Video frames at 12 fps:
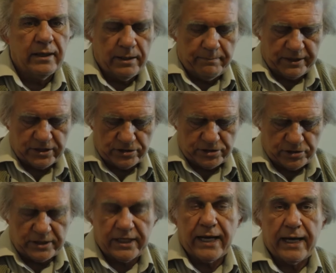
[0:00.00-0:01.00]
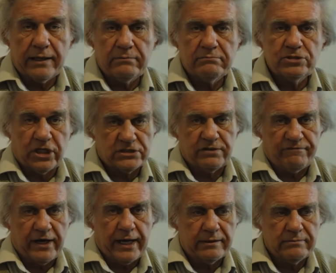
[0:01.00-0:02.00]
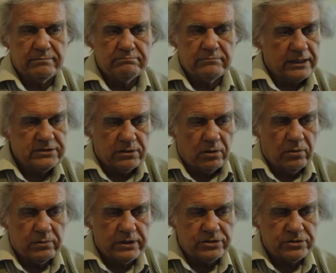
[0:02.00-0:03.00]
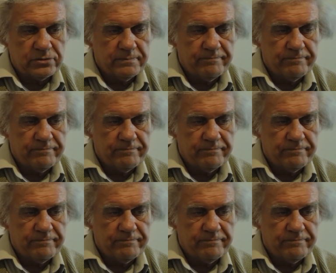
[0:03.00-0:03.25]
because you cannot justify it. That's the whole issue.